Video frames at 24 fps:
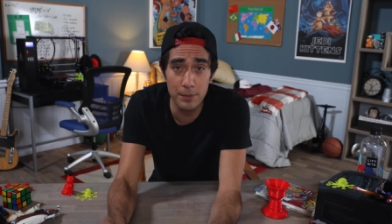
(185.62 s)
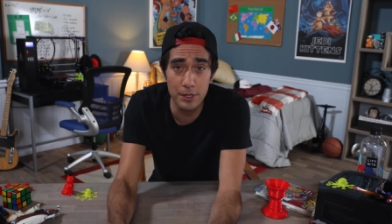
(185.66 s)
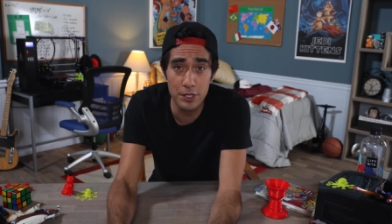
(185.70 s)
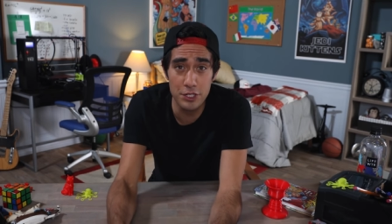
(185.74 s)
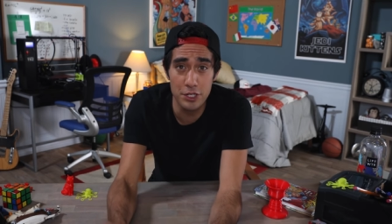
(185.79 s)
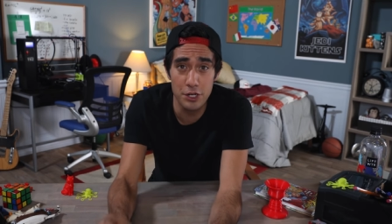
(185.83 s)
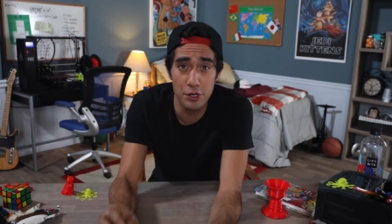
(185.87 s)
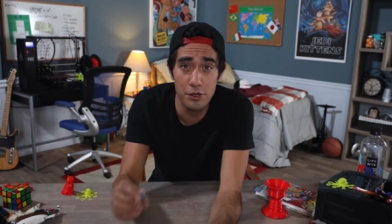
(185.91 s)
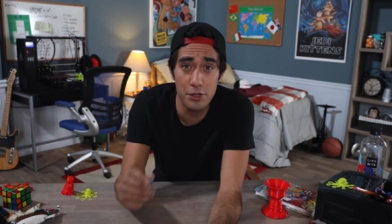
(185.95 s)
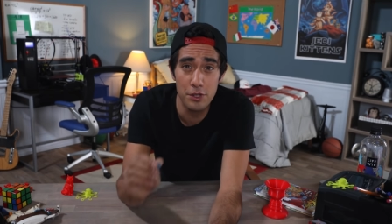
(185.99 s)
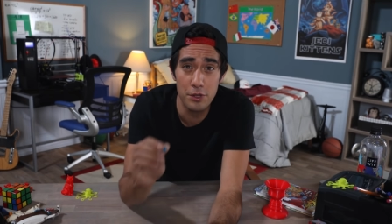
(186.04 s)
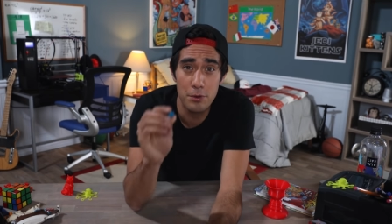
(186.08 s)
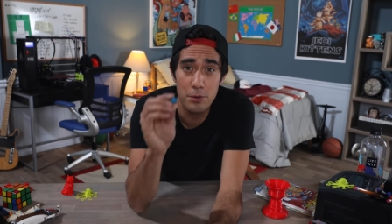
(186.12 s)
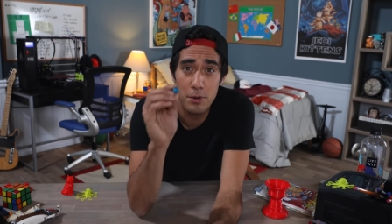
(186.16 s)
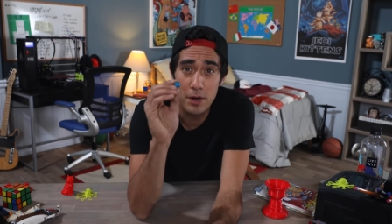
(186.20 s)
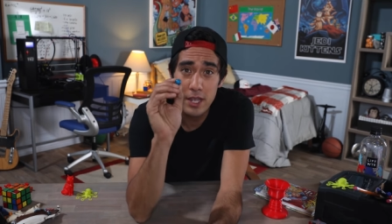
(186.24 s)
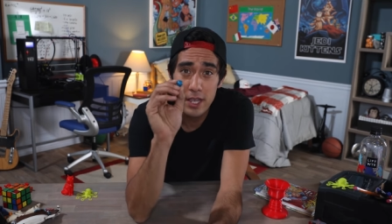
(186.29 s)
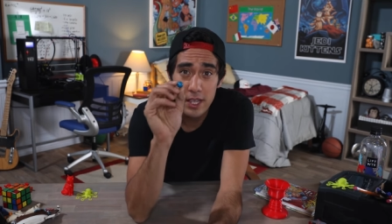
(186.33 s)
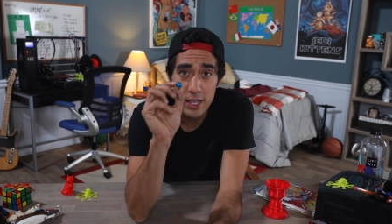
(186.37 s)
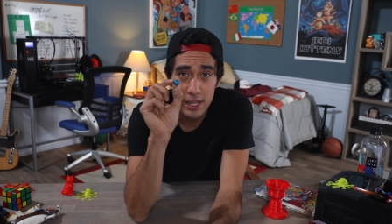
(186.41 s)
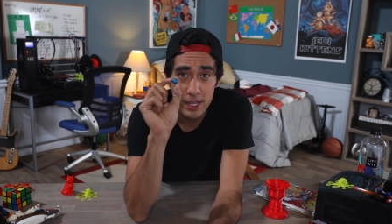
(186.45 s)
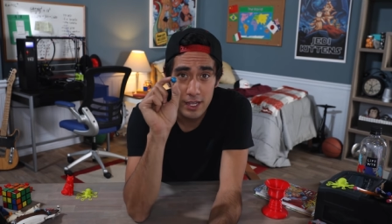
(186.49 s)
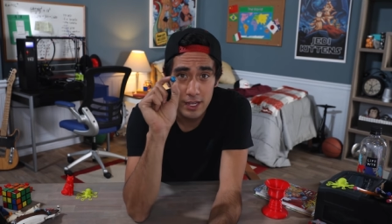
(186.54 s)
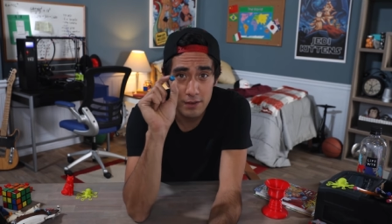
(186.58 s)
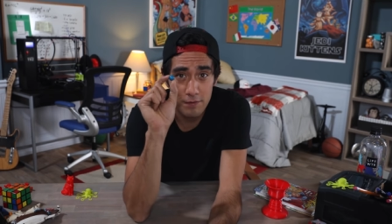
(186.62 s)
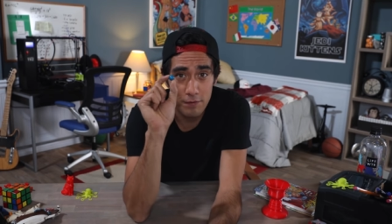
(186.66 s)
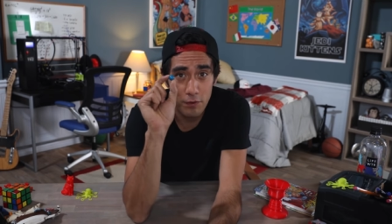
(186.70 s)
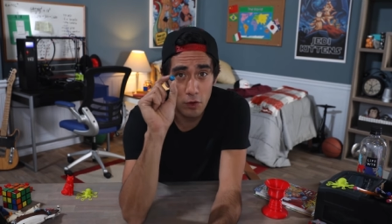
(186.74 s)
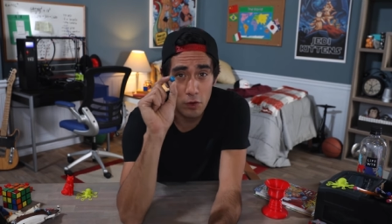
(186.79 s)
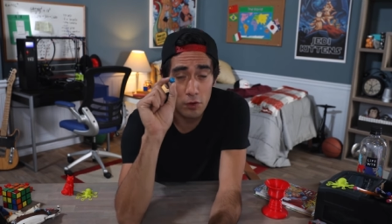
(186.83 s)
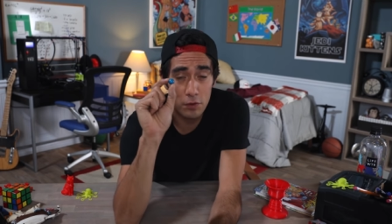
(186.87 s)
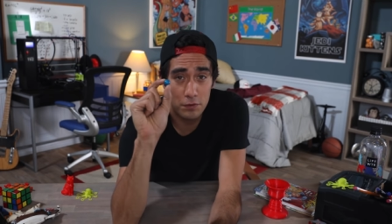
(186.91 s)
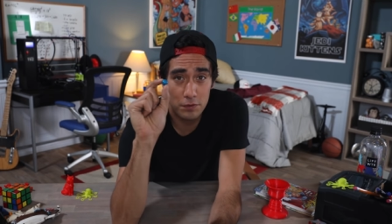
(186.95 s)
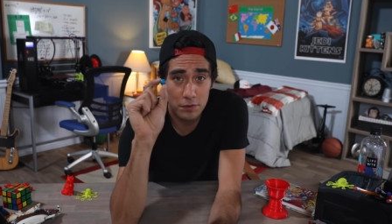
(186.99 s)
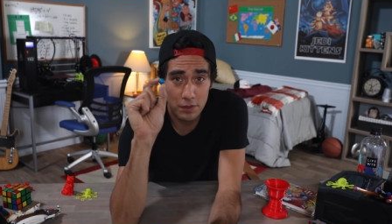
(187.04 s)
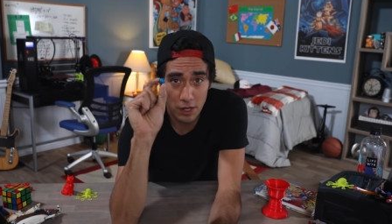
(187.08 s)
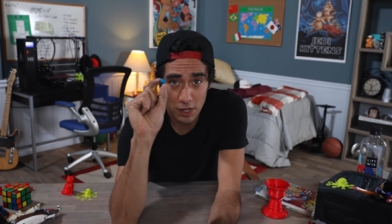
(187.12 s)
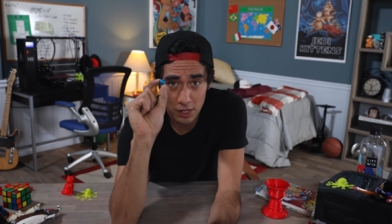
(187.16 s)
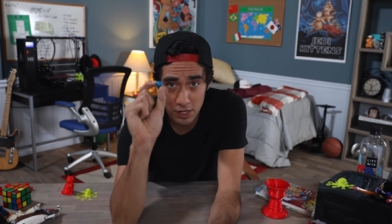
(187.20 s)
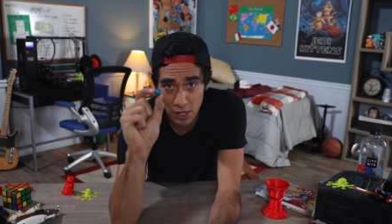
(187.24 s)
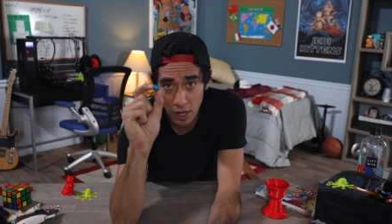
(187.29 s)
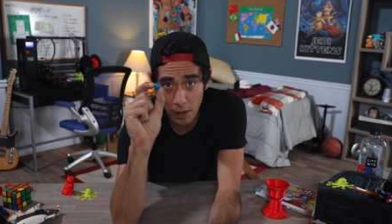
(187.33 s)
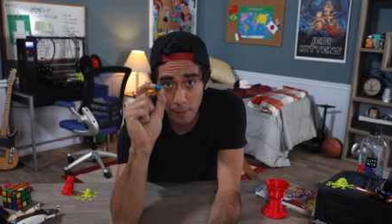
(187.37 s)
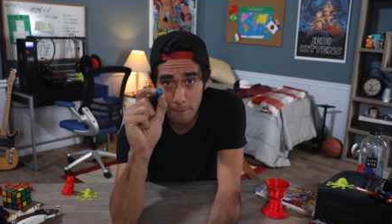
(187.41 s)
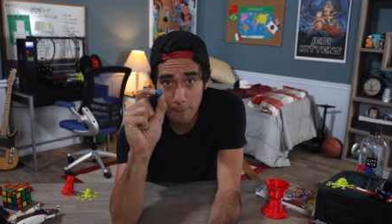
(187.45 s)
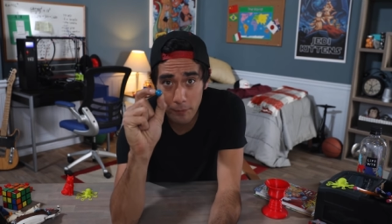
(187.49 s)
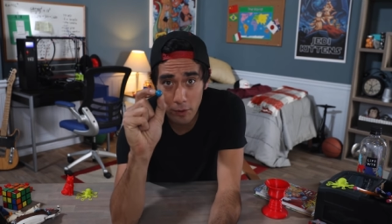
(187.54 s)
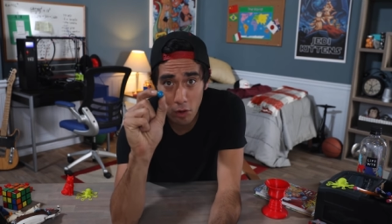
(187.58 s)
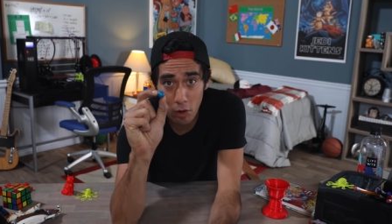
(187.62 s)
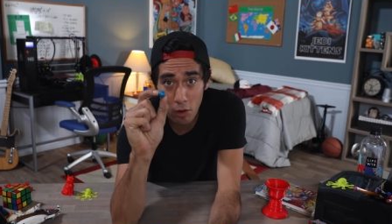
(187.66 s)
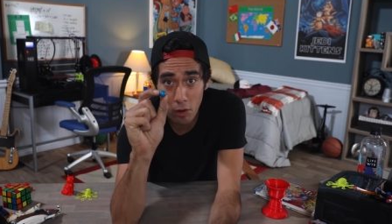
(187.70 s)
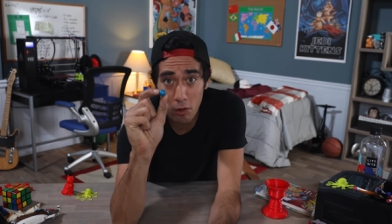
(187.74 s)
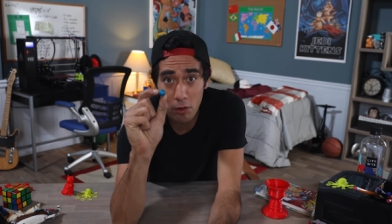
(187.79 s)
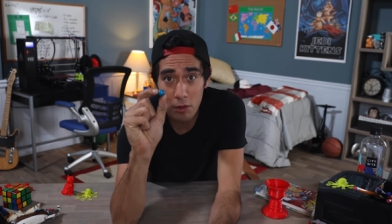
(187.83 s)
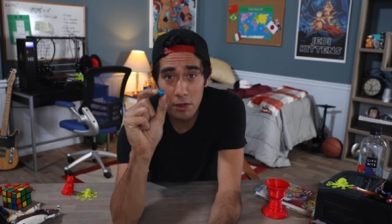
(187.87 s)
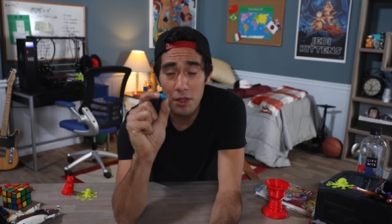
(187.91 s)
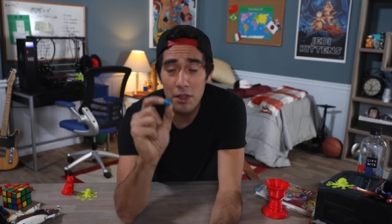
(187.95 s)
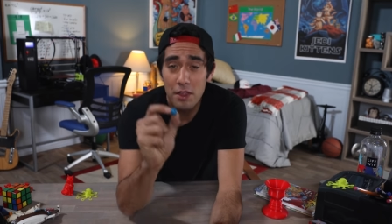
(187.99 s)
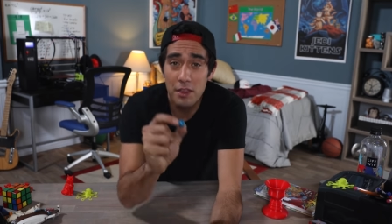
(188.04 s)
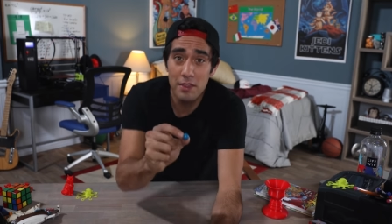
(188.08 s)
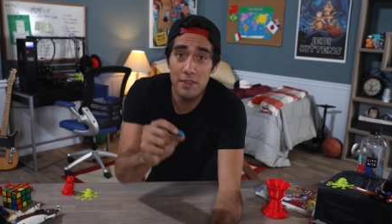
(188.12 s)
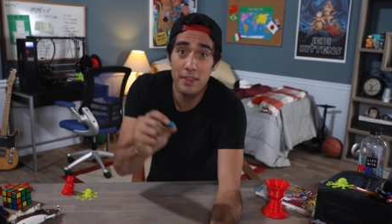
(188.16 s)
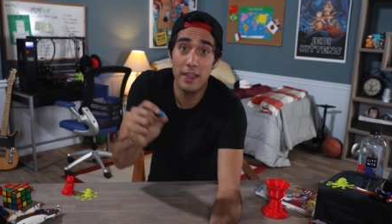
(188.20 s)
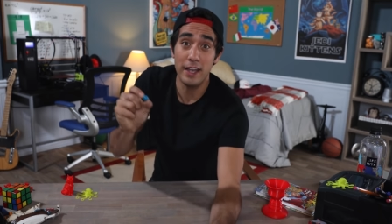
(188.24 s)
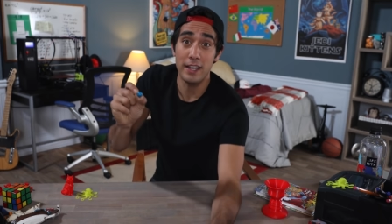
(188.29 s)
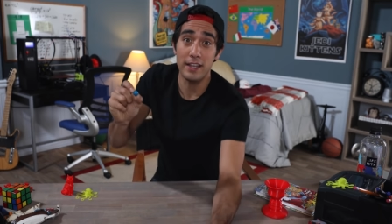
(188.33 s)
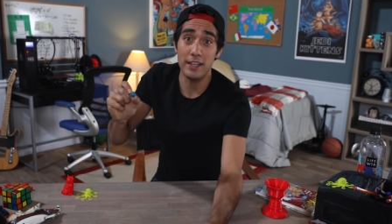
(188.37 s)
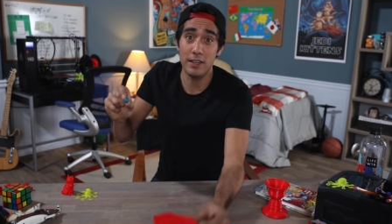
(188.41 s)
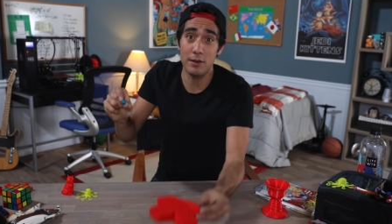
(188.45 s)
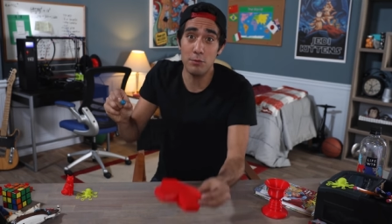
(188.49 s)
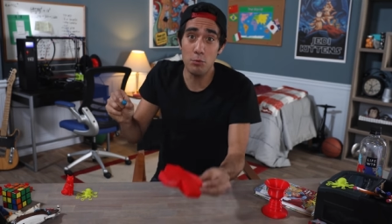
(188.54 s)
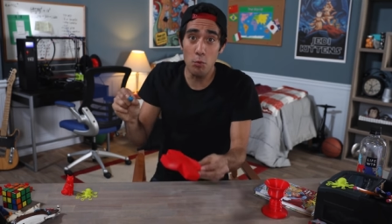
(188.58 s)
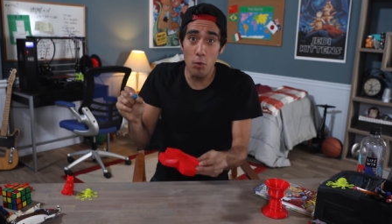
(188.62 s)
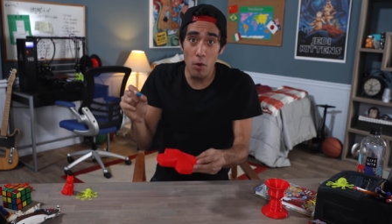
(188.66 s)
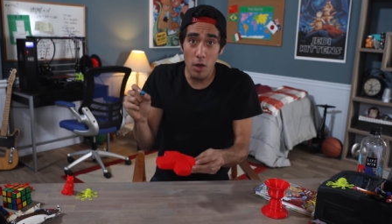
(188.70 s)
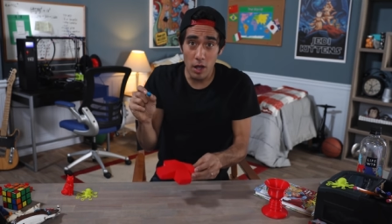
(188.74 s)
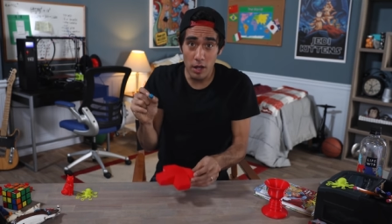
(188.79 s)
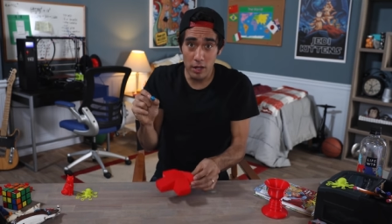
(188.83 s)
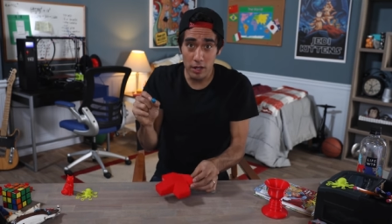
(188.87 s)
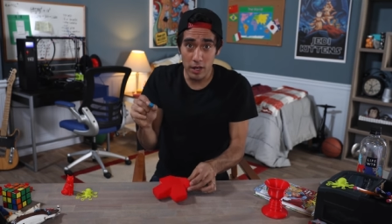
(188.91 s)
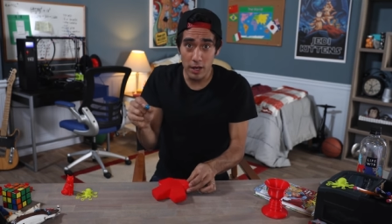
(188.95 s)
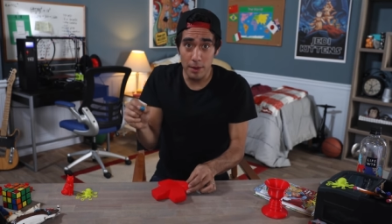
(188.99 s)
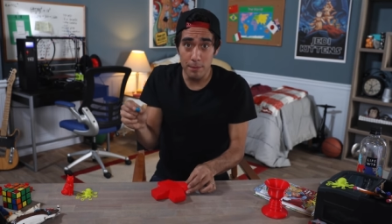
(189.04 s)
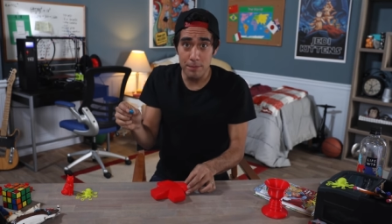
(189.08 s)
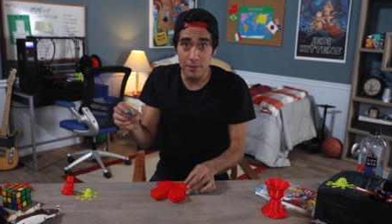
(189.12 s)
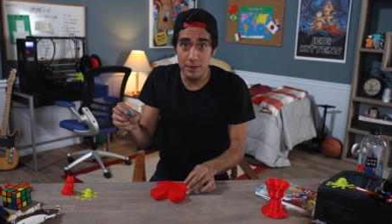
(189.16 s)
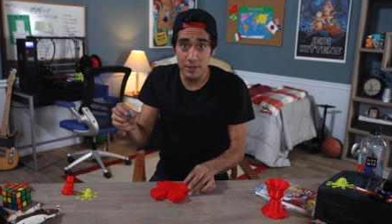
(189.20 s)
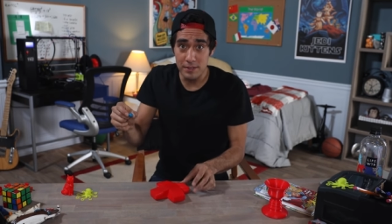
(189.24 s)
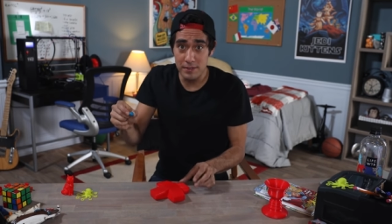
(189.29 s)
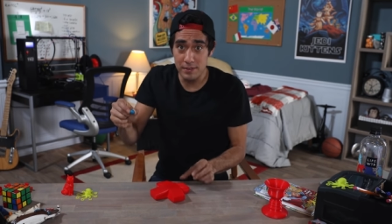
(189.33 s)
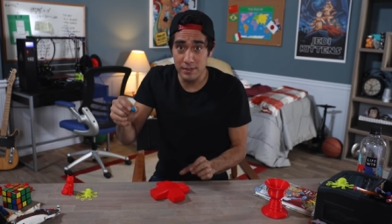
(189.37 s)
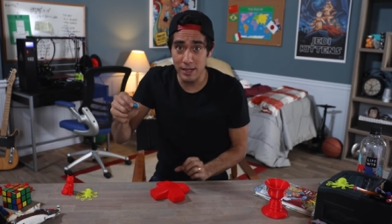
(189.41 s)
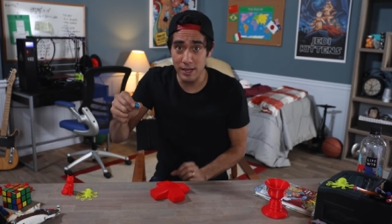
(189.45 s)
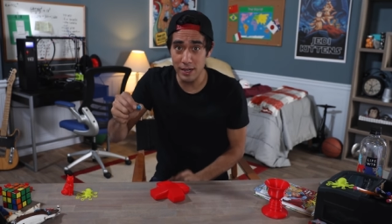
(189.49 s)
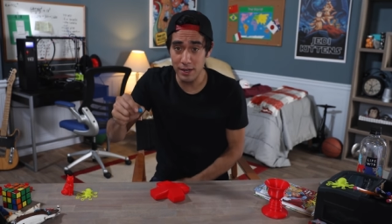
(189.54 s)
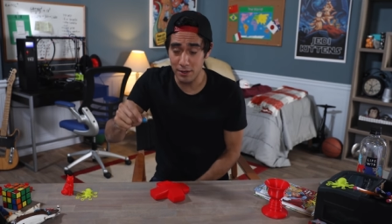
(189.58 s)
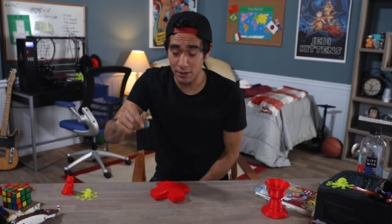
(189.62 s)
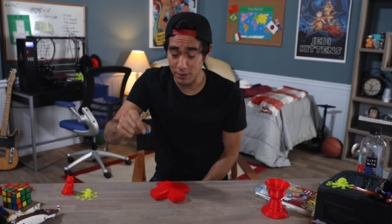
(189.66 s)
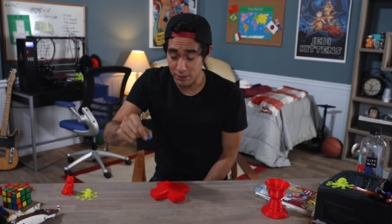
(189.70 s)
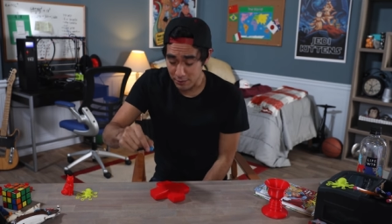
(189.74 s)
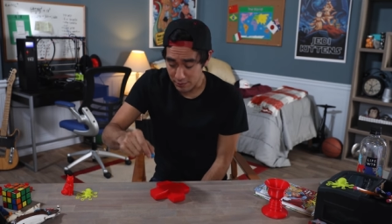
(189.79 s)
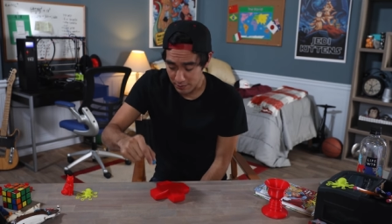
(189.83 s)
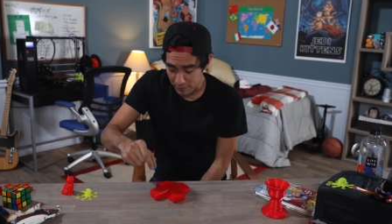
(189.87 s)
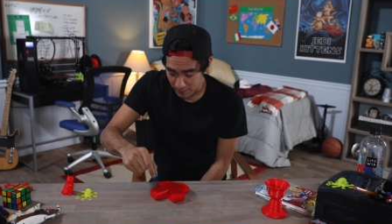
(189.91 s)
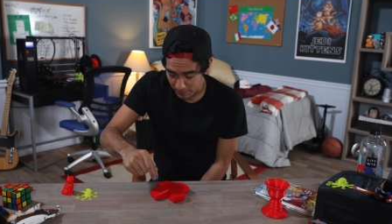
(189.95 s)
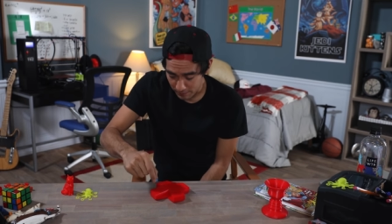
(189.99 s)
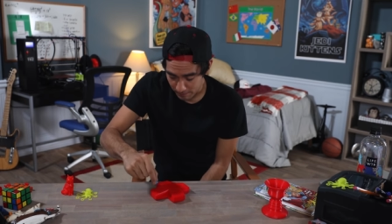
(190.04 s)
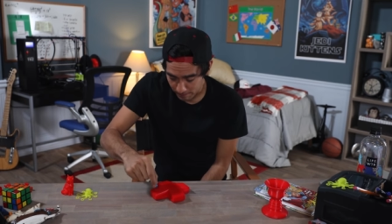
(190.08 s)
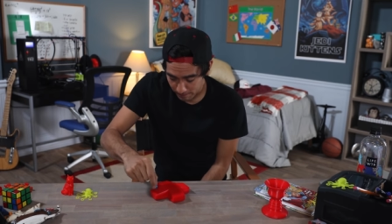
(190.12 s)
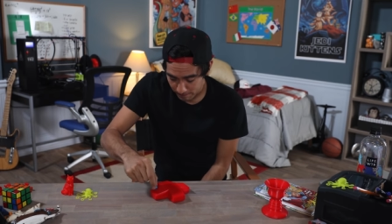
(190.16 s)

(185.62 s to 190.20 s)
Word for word: I'm gonna show you involves a gumball that can walk up the stairs.